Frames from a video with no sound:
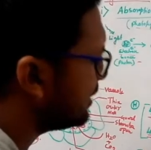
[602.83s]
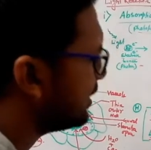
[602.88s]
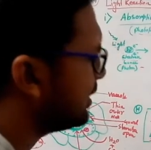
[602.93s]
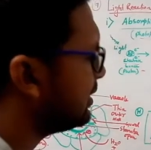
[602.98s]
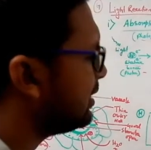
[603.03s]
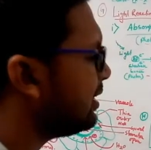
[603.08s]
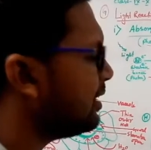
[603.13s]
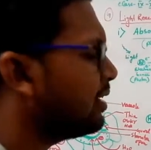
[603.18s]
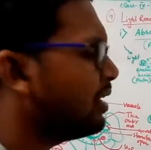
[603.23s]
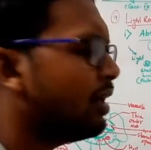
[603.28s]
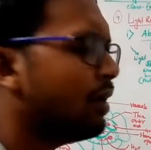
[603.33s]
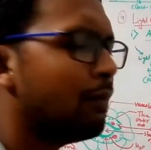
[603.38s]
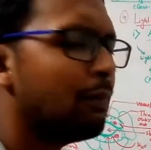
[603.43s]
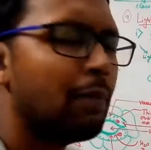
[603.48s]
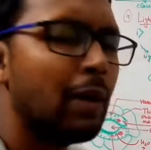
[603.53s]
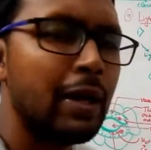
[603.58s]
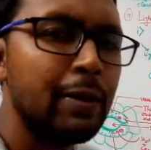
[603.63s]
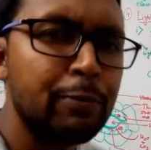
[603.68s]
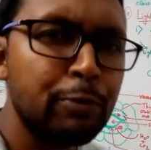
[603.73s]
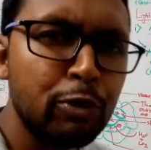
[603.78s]
are the
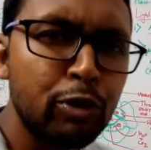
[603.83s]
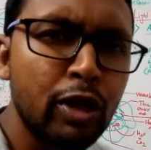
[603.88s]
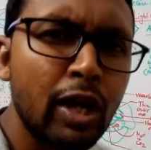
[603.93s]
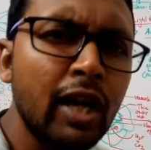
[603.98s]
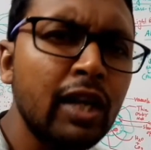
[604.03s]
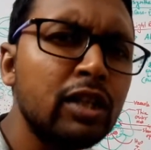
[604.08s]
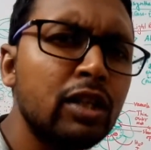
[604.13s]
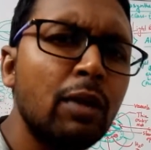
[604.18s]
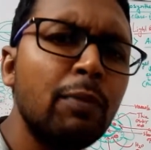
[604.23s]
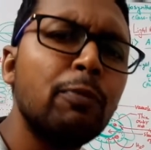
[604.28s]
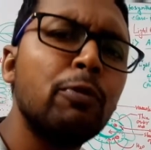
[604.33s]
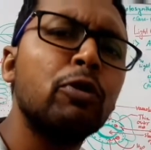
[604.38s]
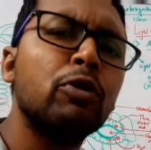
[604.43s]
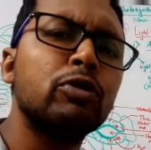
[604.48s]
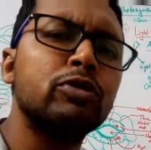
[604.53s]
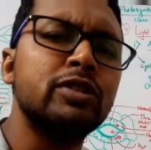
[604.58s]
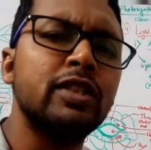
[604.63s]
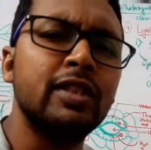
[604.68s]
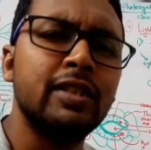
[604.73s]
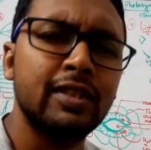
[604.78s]
byproduct of
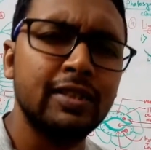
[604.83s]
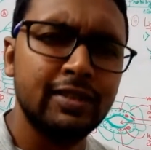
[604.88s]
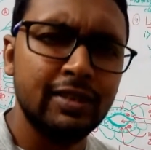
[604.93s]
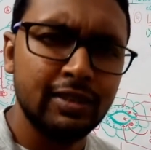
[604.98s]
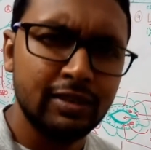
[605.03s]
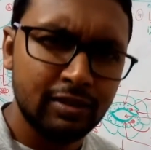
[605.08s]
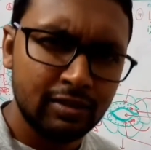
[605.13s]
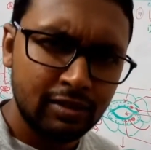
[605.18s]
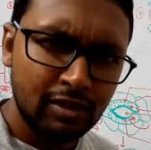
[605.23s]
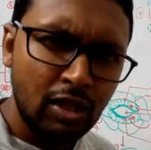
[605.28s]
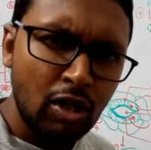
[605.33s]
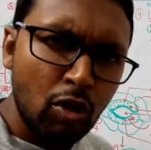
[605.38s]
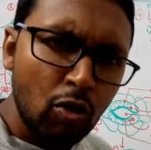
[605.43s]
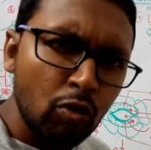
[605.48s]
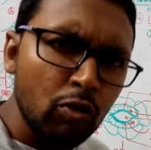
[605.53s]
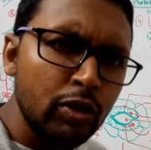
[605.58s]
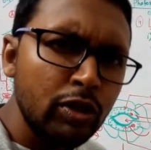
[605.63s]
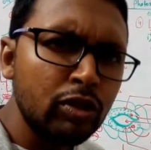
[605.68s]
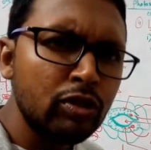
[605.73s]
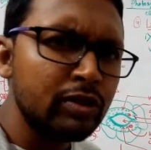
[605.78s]
photosynthesis.
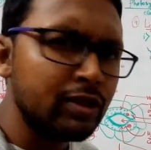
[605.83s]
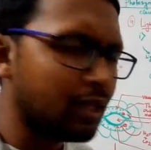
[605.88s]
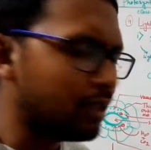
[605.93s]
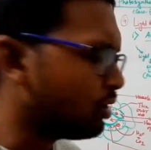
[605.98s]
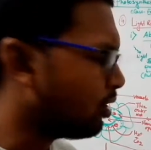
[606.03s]
We know that